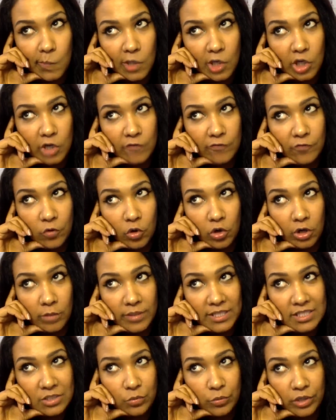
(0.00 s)
conform
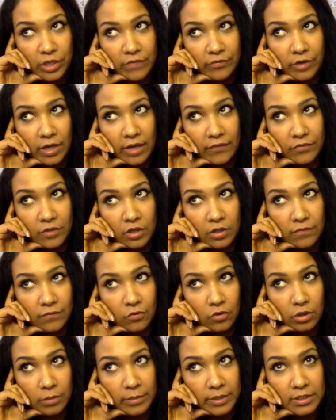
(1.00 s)
into whatever I have to
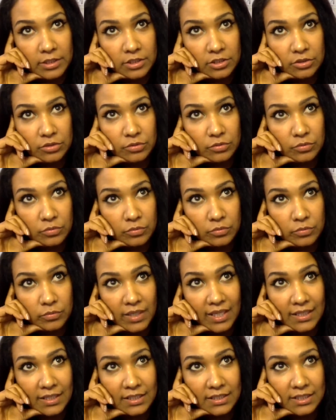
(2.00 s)
conform into
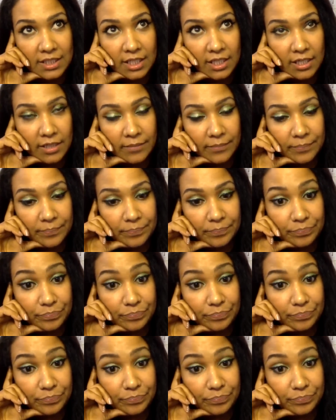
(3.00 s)
at the time.